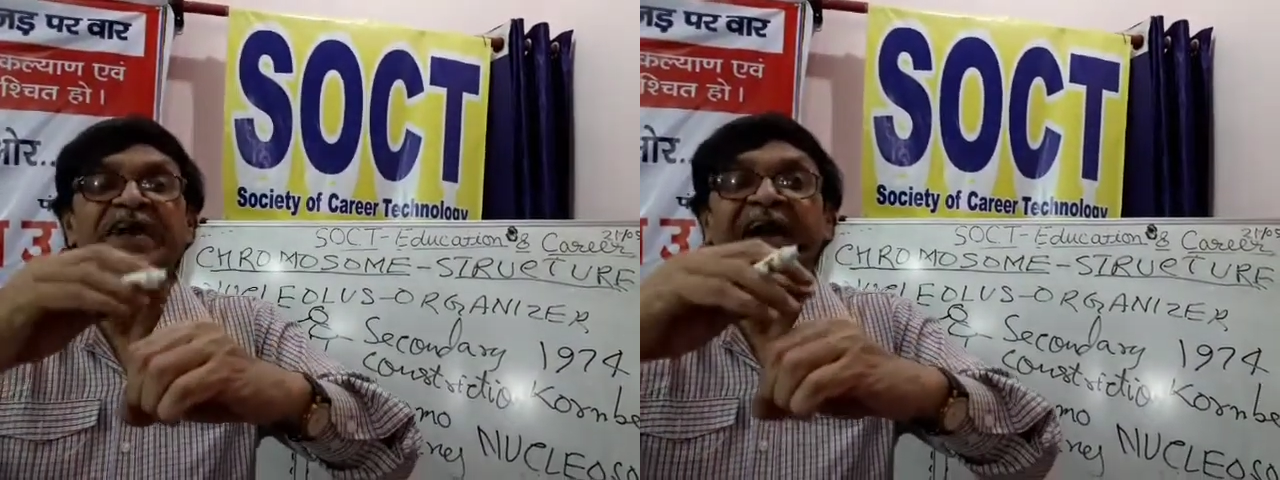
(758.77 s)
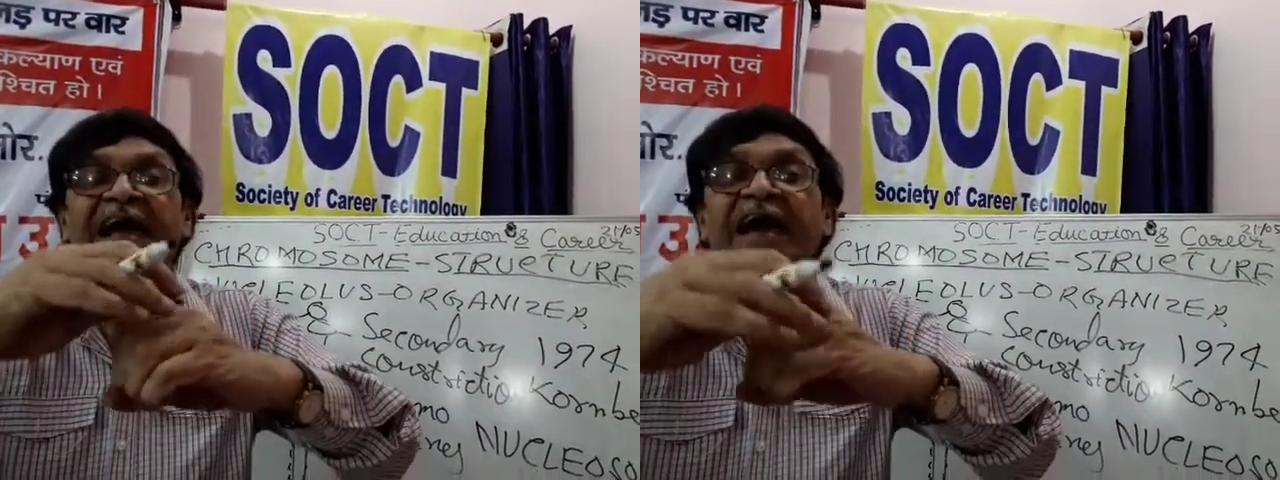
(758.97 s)

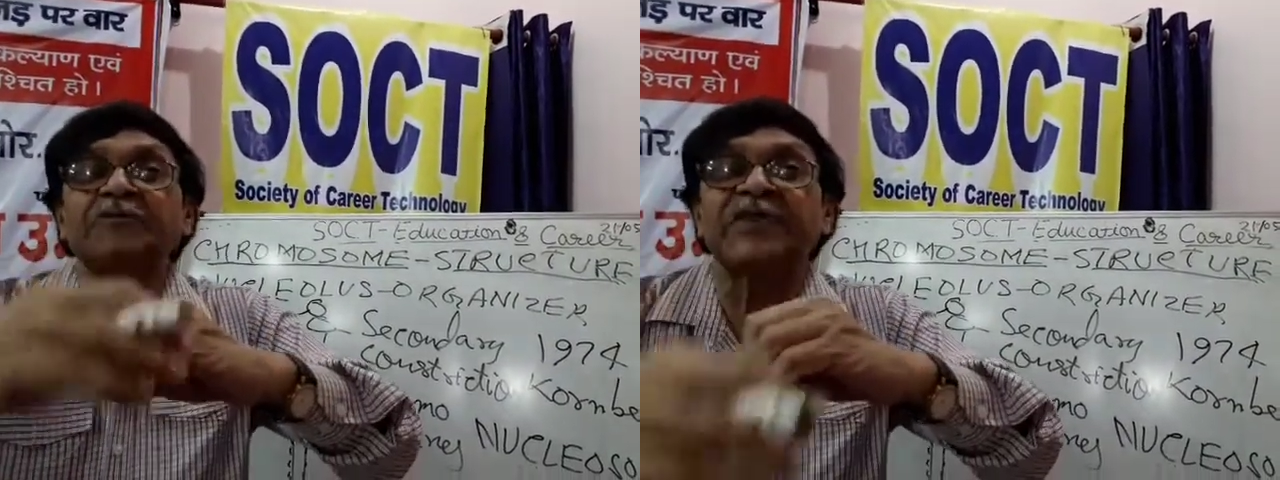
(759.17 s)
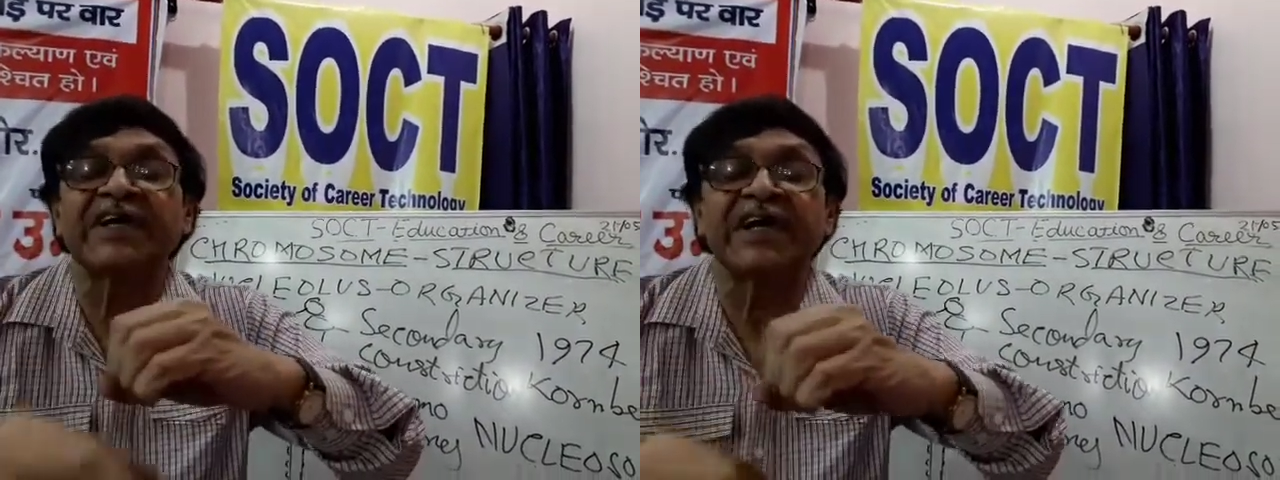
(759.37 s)

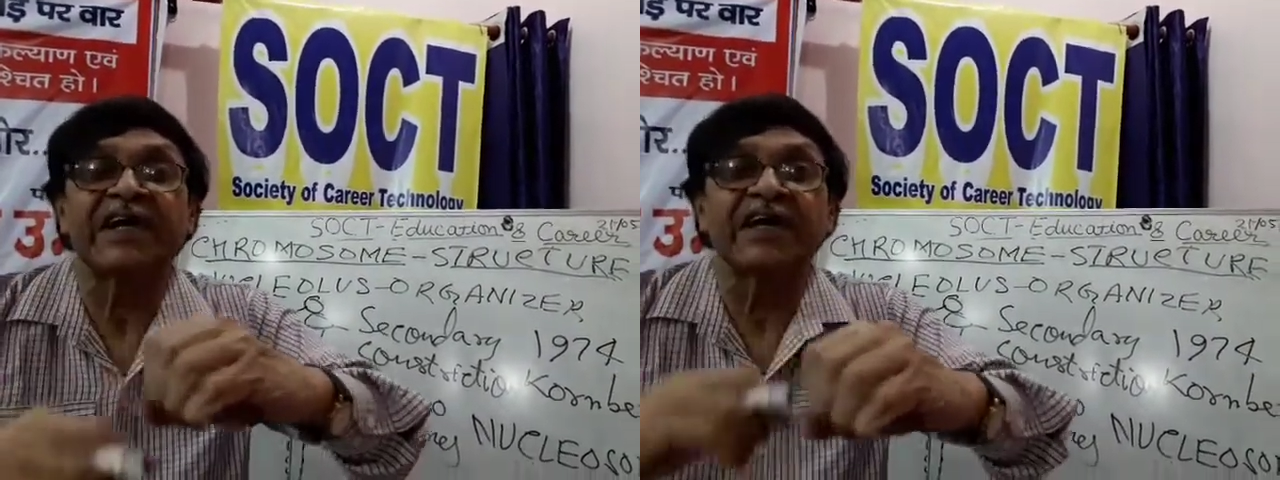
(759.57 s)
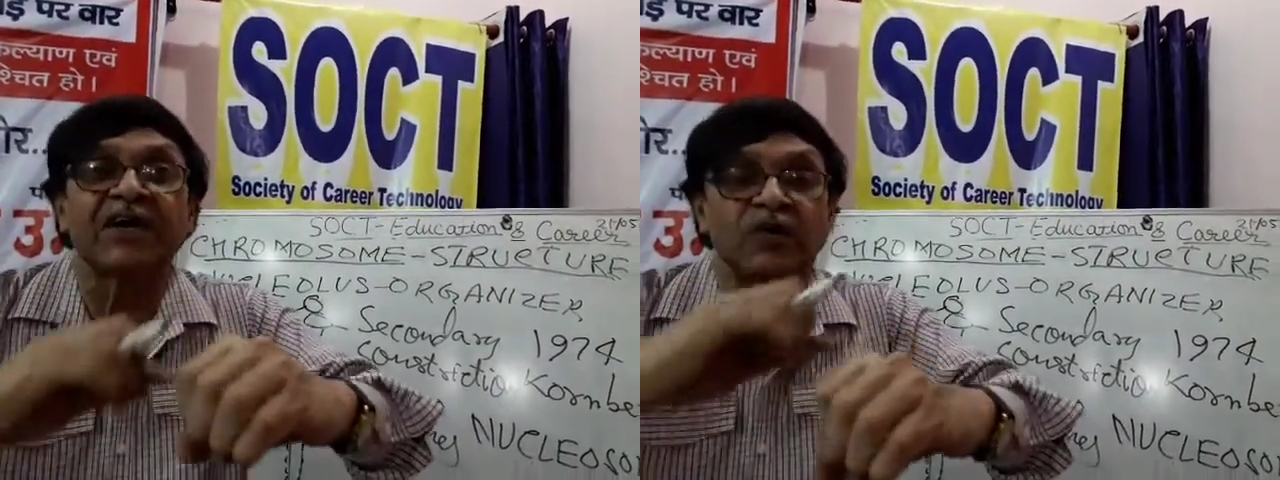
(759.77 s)
wrapped
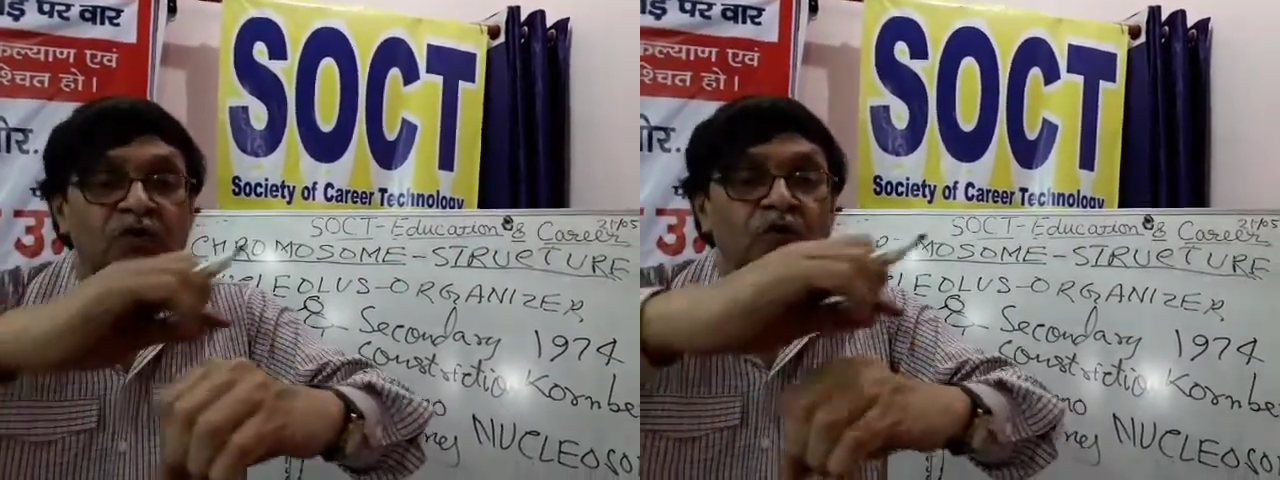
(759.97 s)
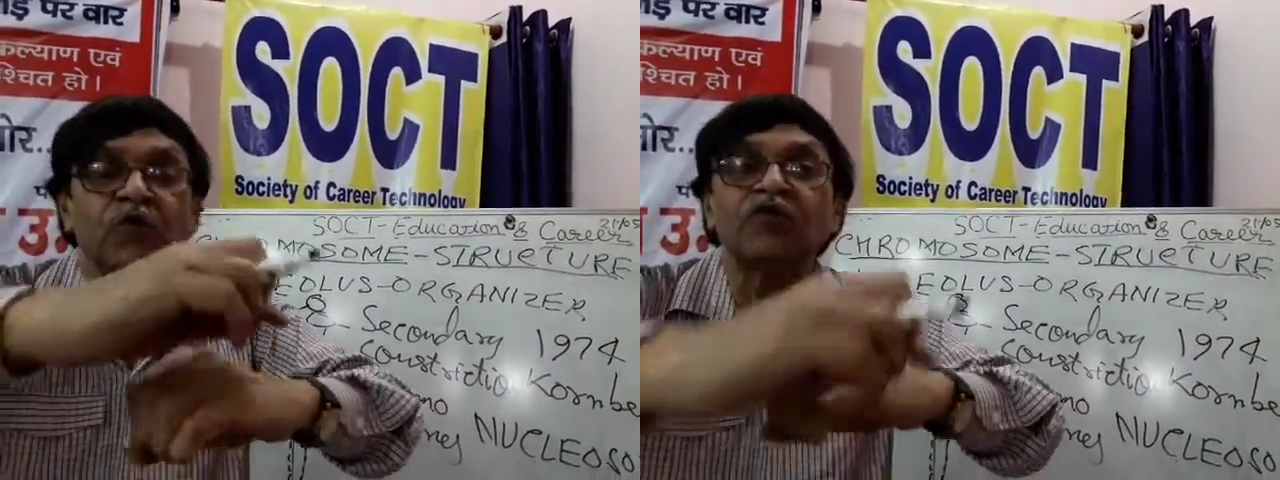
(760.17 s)

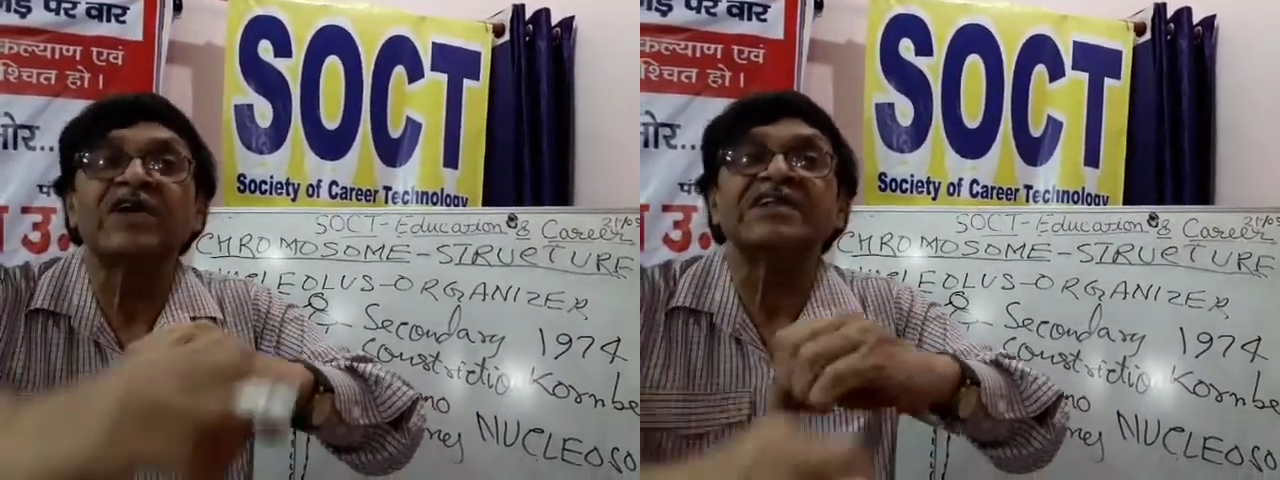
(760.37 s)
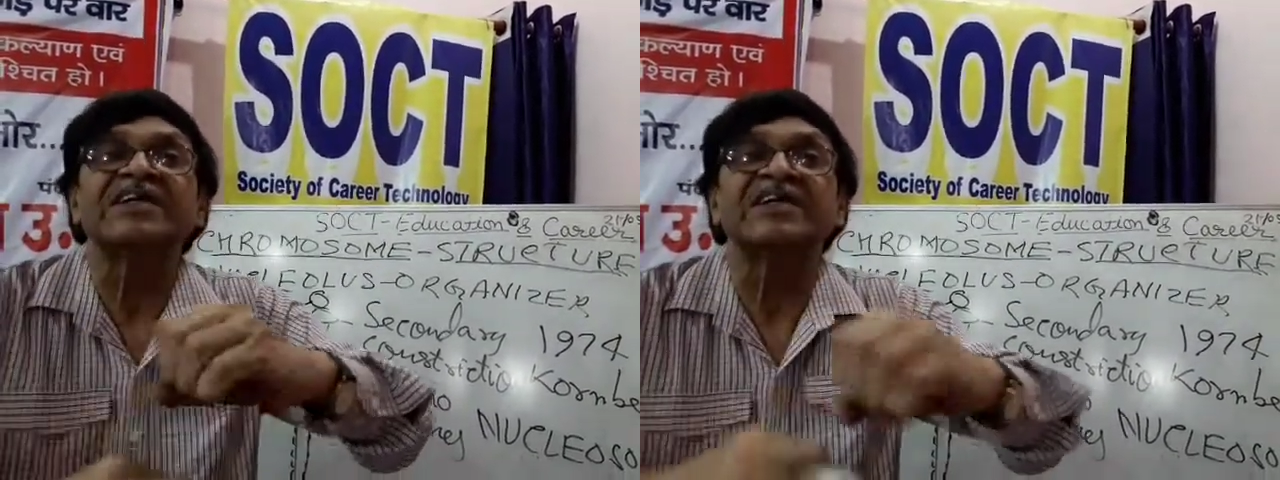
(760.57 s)

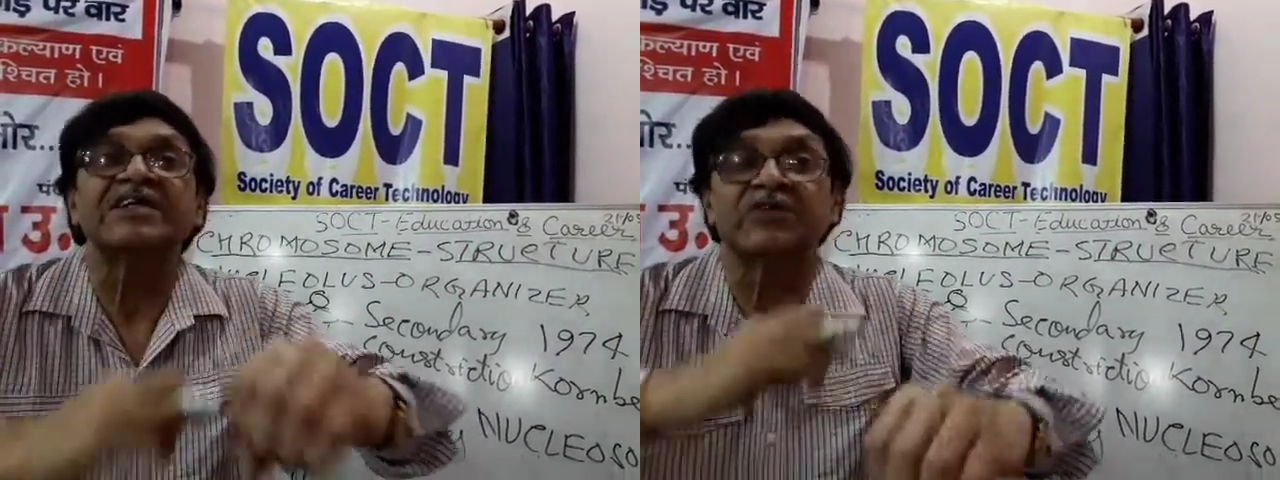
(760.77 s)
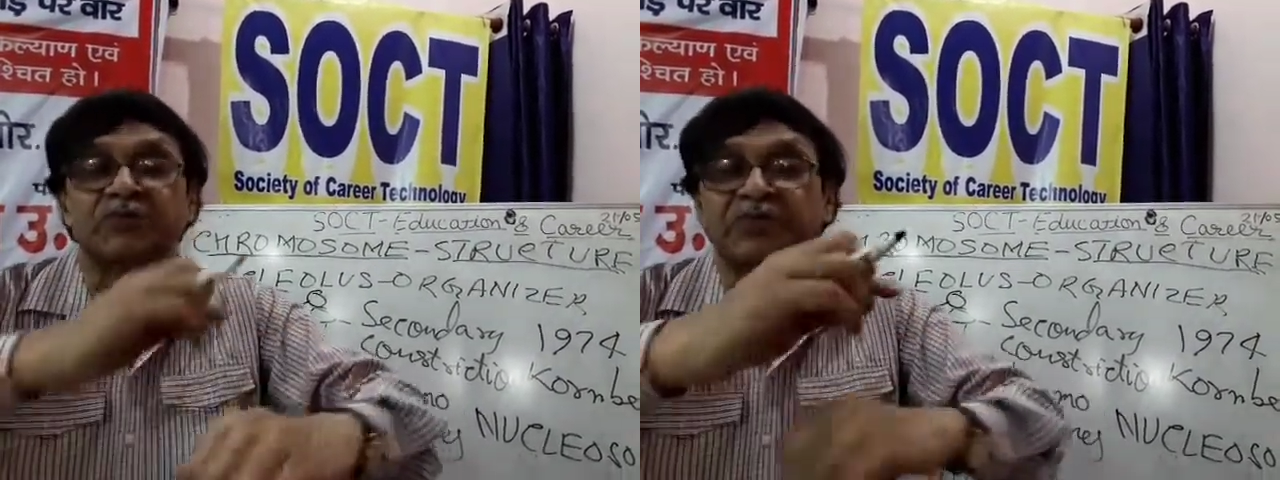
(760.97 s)
over the
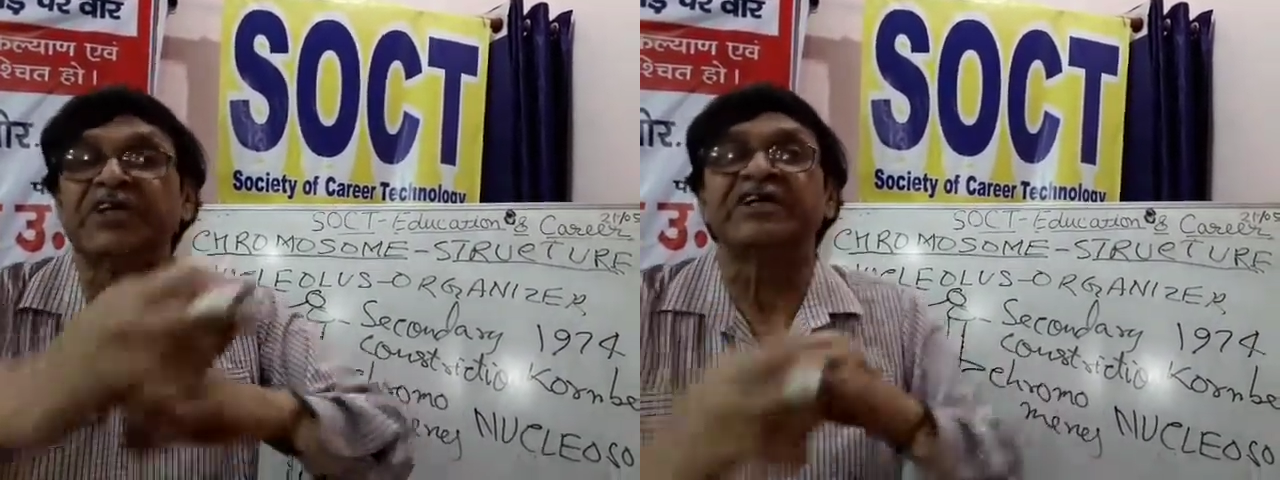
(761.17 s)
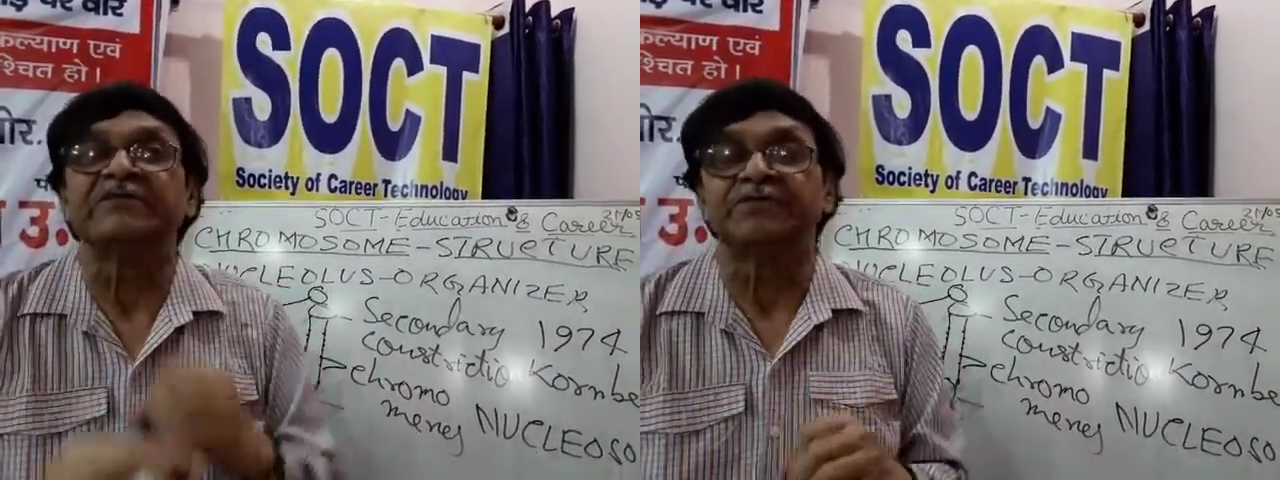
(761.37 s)

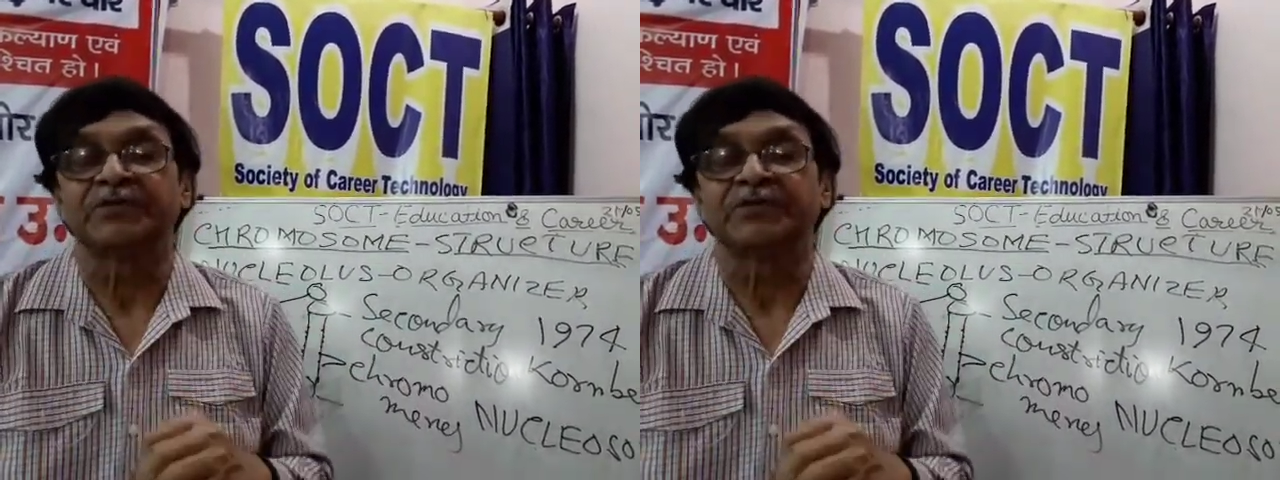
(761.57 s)
bead.